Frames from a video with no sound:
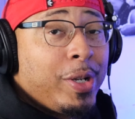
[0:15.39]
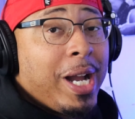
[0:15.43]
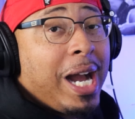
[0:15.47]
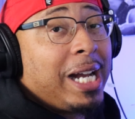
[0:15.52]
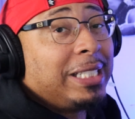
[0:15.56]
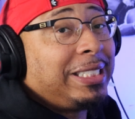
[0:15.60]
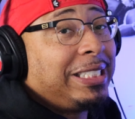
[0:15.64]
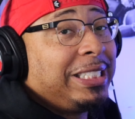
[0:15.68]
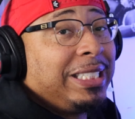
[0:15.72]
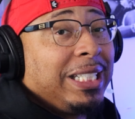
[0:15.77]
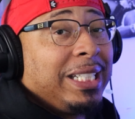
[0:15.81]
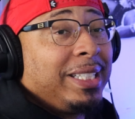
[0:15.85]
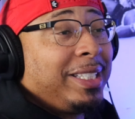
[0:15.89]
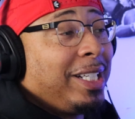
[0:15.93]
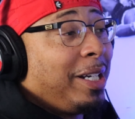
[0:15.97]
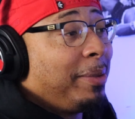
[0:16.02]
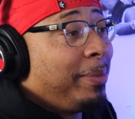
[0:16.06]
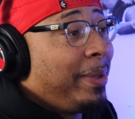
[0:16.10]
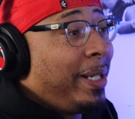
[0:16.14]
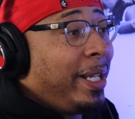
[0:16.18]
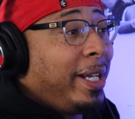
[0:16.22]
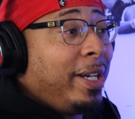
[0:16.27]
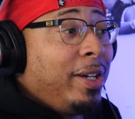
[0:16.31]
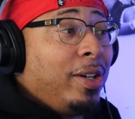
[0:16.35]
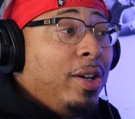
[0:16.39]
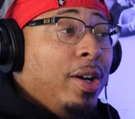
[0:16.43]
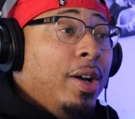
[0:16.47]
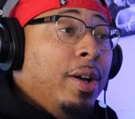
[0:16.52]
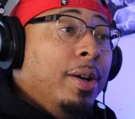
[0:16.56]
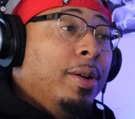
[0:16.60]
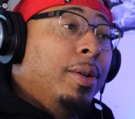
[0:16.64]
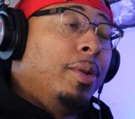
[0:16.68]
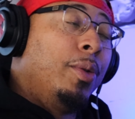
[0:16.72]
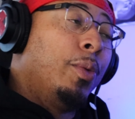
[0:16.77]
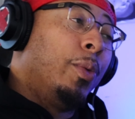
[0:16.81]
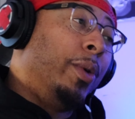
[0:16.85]
You guys seen the thumbnail?
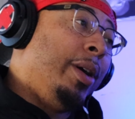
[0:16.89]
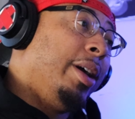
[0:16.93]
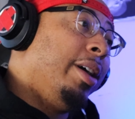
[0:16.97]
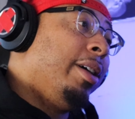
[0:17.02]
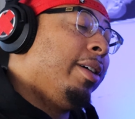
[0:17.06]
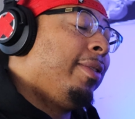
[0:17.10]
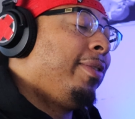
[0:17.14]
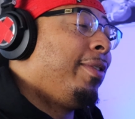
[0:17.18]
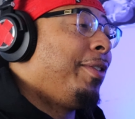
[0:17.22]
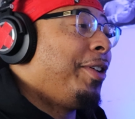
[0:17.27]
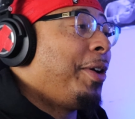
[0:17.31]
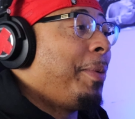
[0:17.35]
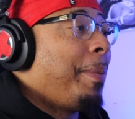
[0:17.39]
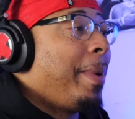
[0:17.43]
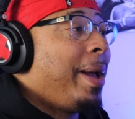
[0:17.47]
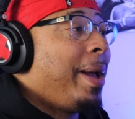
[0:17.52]
We're here for it,